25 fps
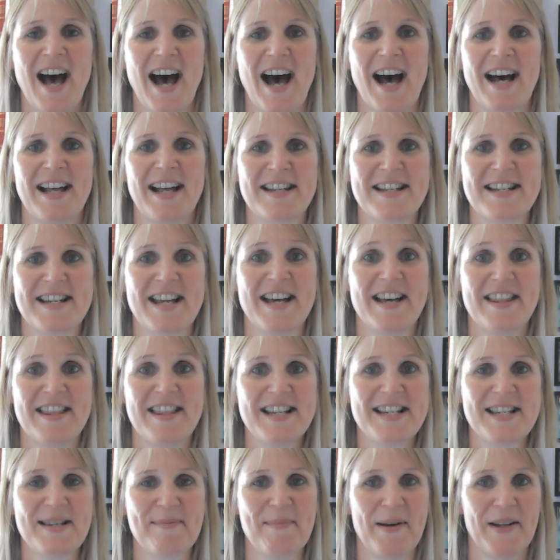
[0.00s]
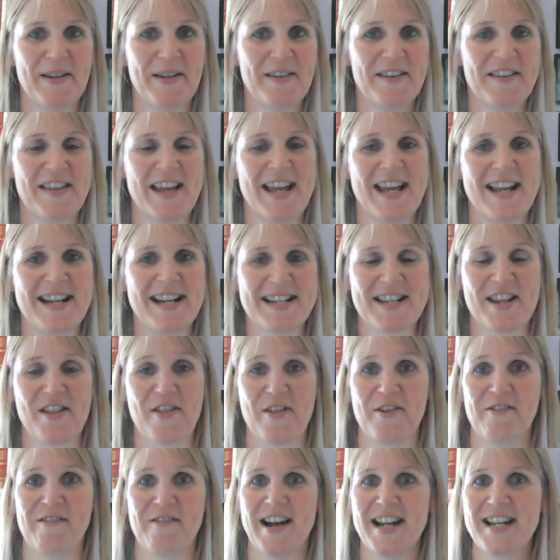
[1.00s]
and uh, this month it's
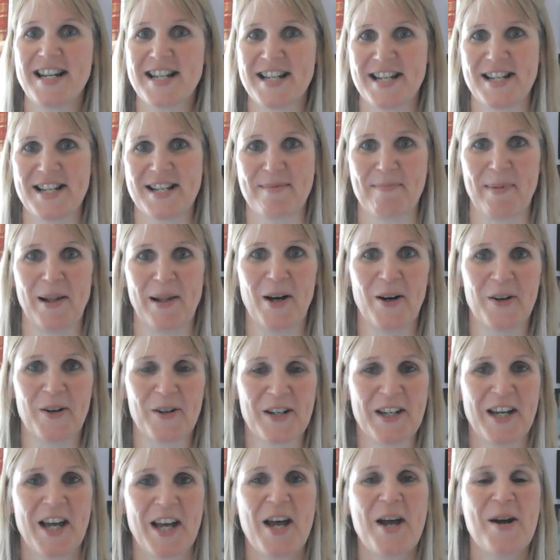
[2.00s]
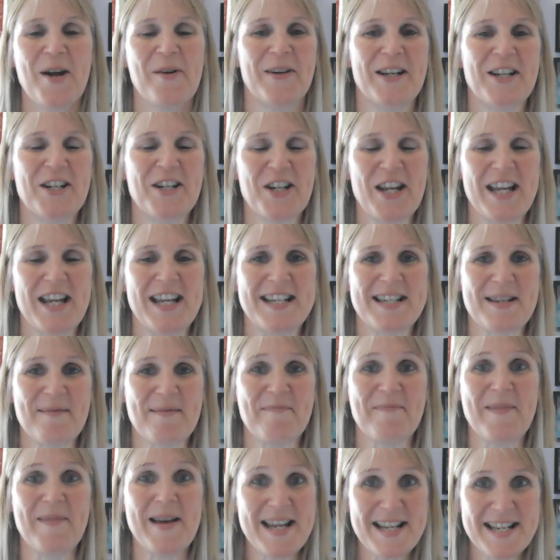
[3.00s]
The Writer's Block, which is
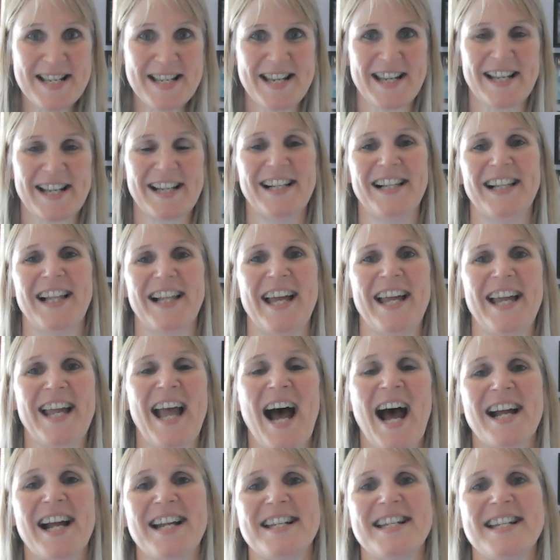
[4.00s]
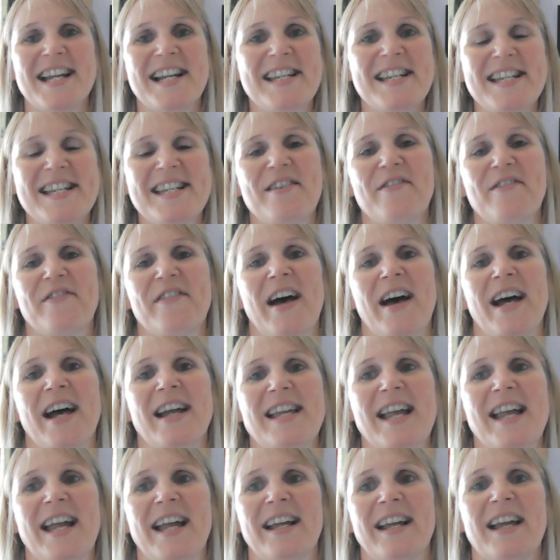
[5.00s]
basically
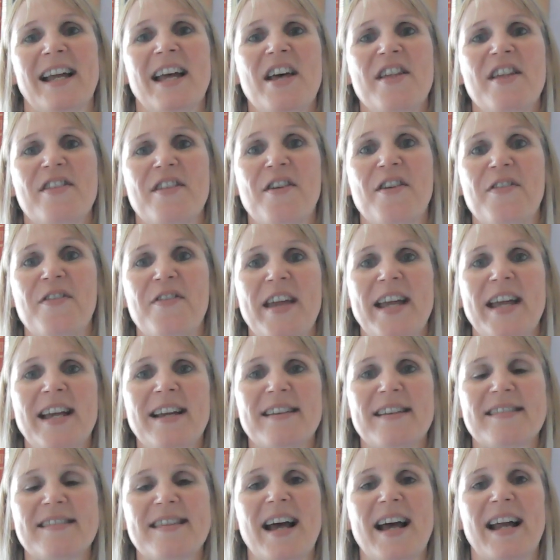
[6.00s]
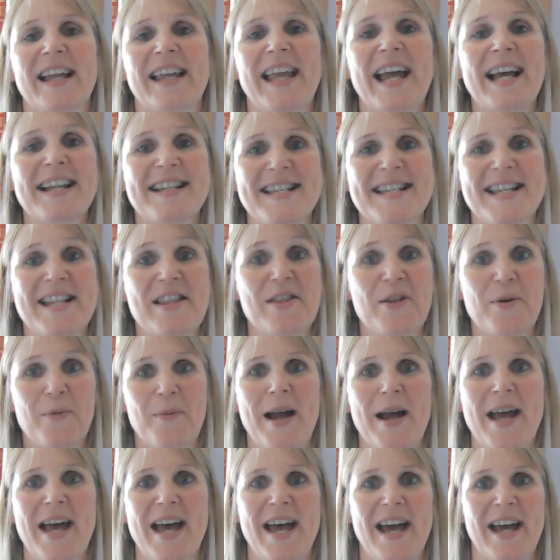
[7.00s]
identifying the things that get in the
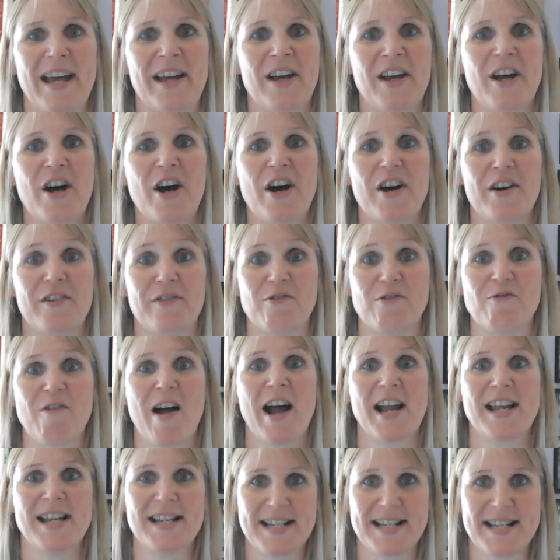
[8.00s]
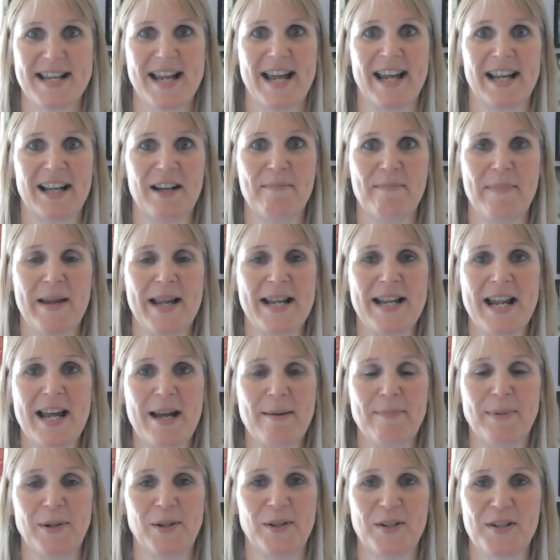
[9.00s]
way of writing and being
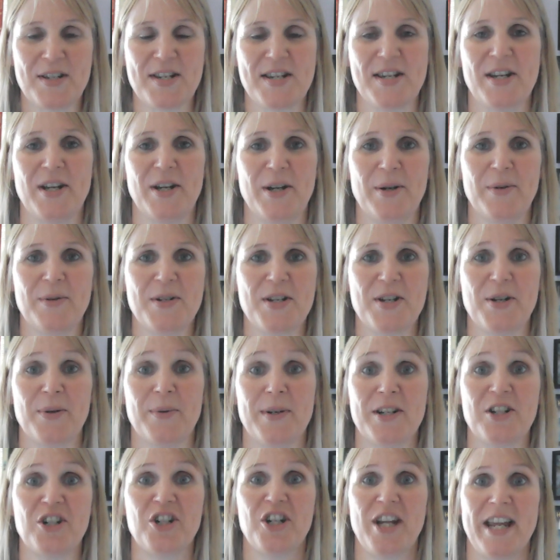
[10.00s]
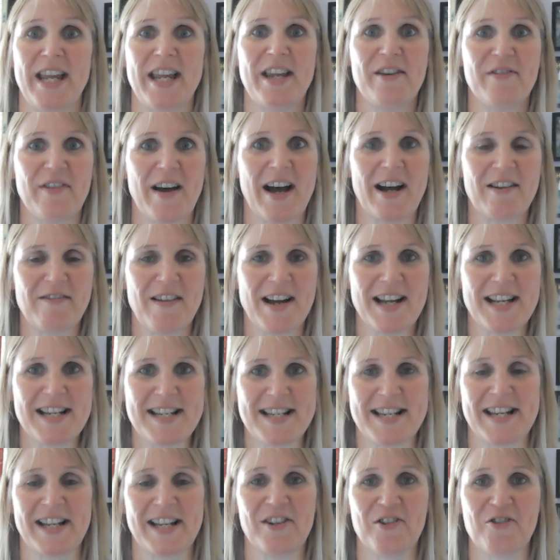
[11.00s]
able to to achieve our
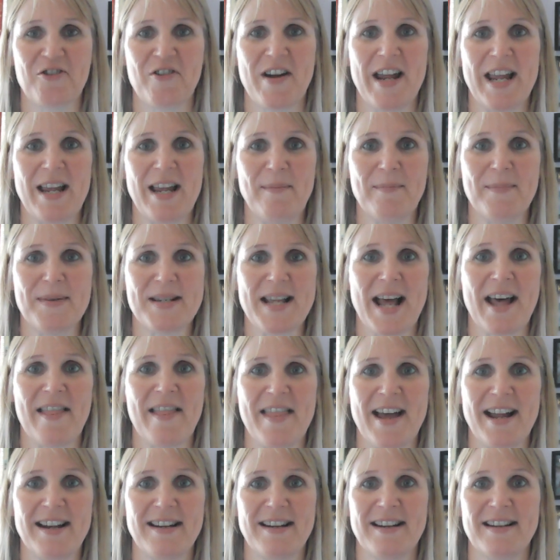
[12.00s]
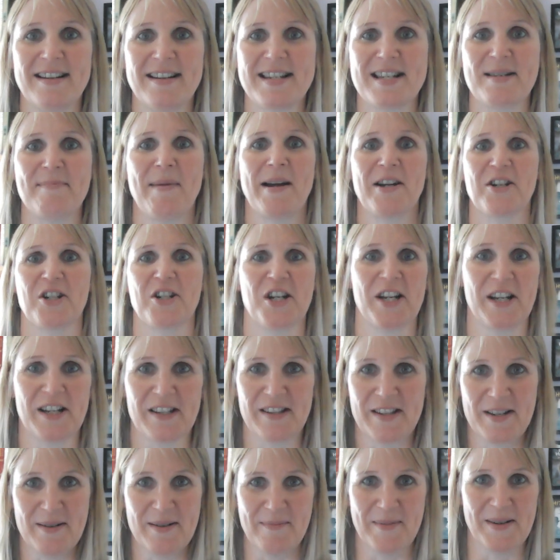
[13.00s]
writing dreams and then
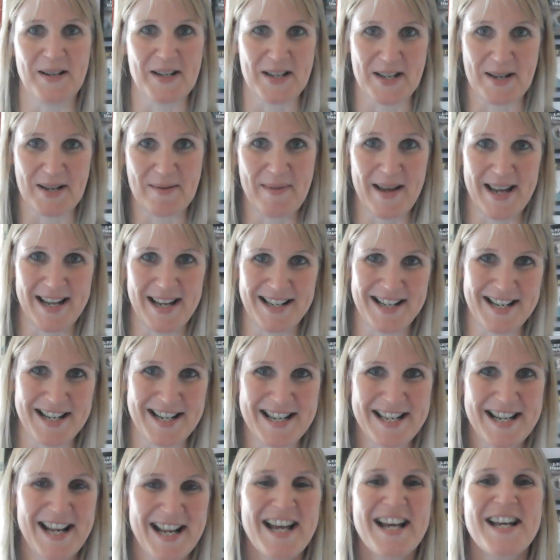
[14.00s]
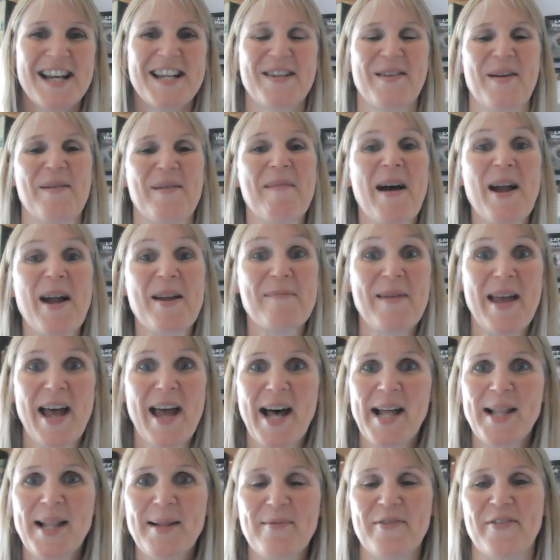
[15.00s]
smashing them to bits. So it might be
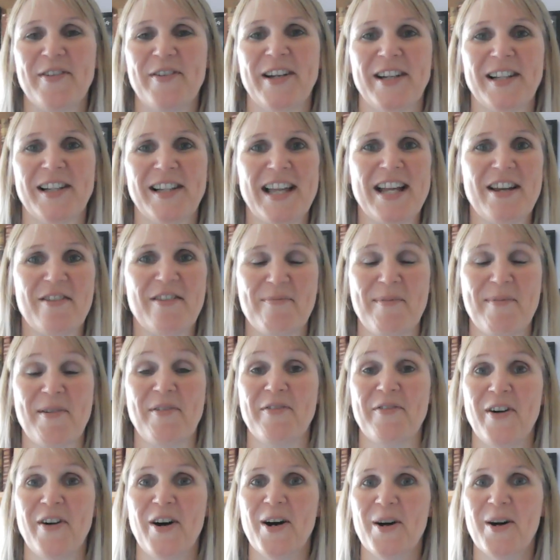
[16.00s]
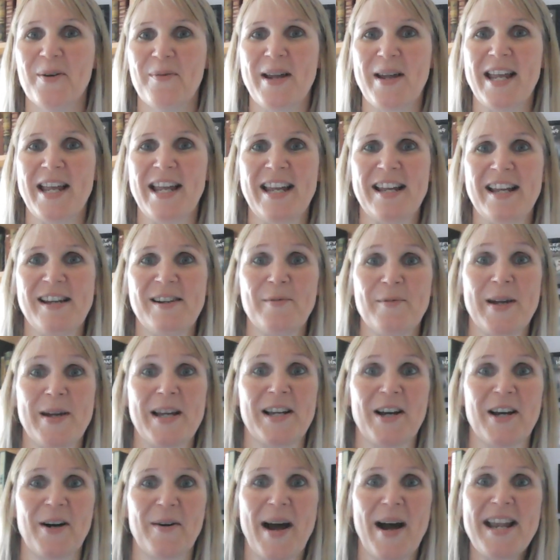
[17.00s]
helpful if, before we we
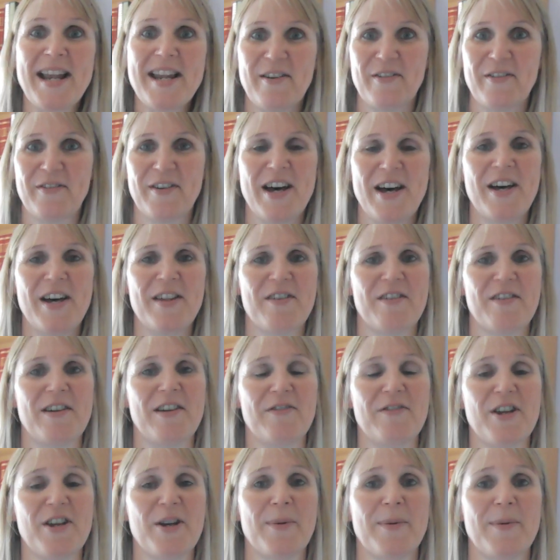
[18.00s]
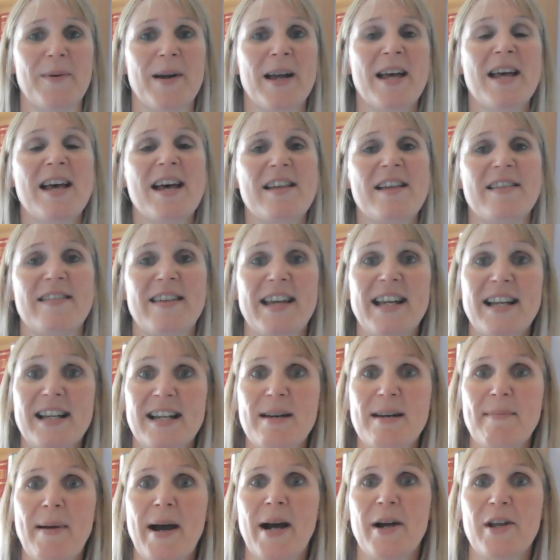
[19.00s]
go any further, if you
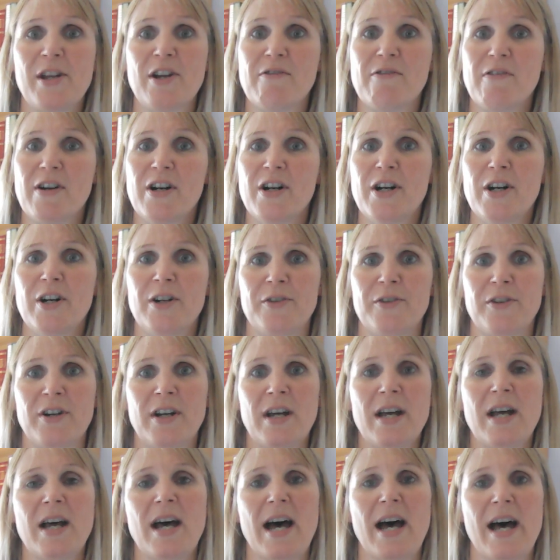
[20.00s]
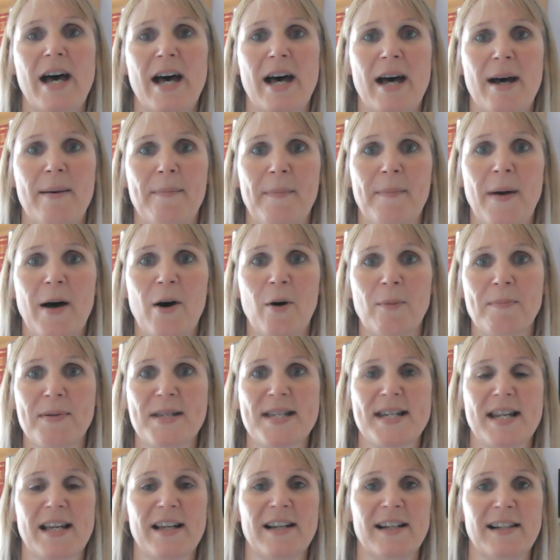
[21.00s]
think about your own um,
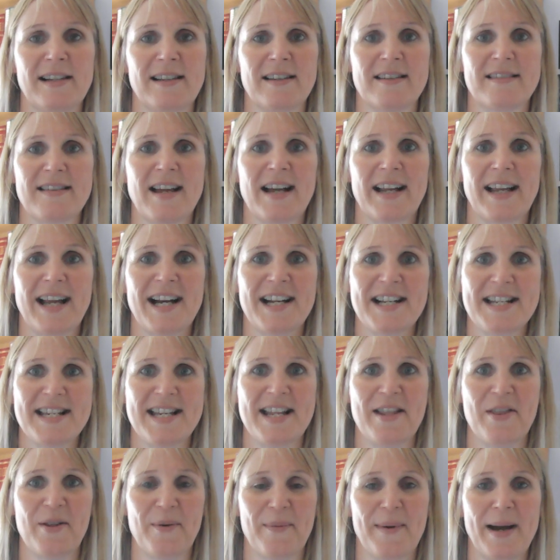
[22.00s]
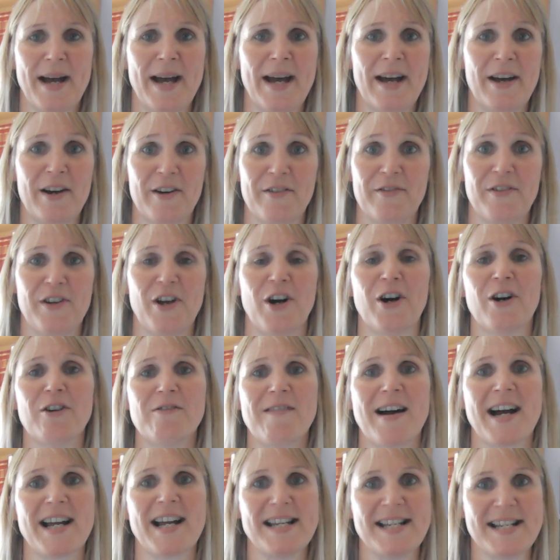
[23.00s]
obstacles that get in the way of your
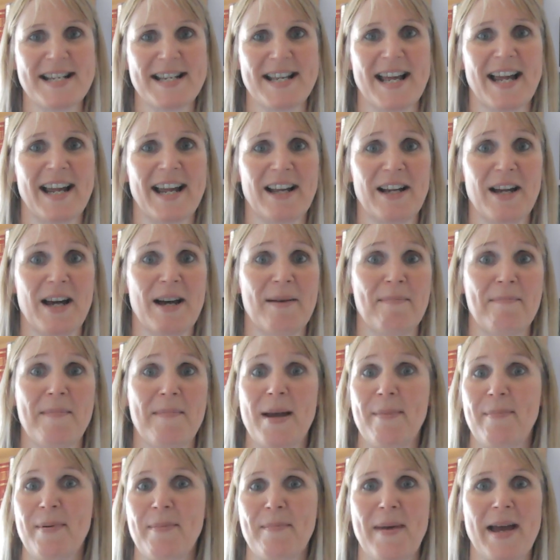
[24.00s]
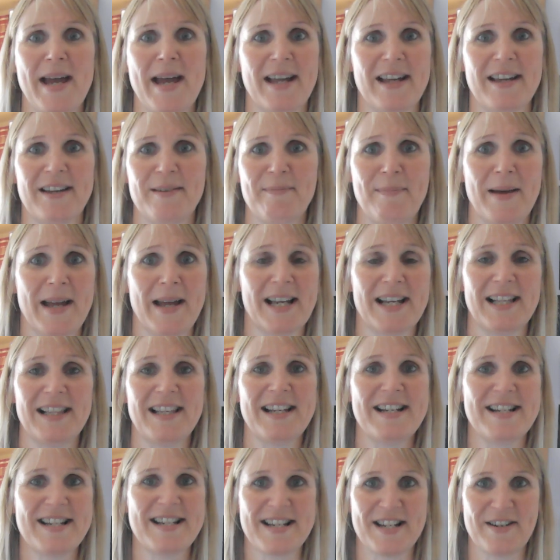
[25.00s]
writing, and maybe make make a
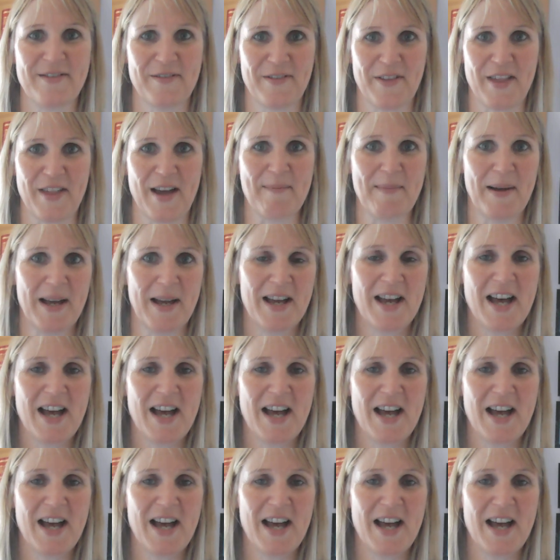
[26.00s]
list of them.